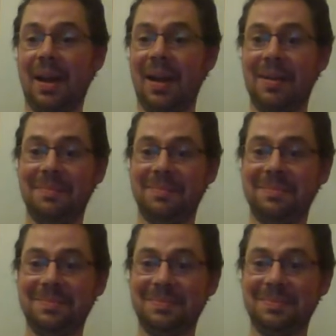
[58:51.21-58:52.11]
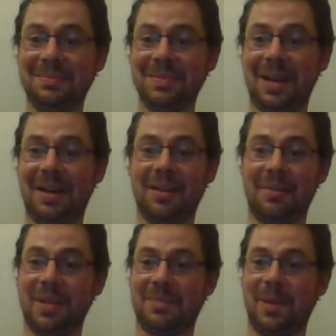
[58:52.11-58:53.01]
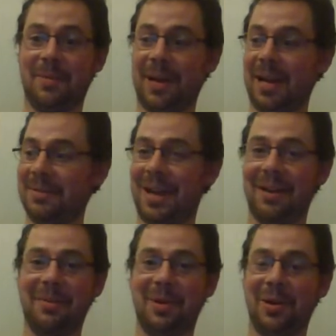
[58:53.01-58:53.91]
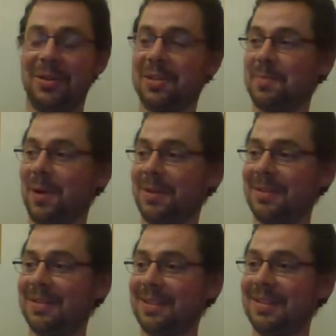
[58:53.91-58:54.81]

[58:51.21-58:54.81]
I'm going to miss people out now. I'm put on the spot.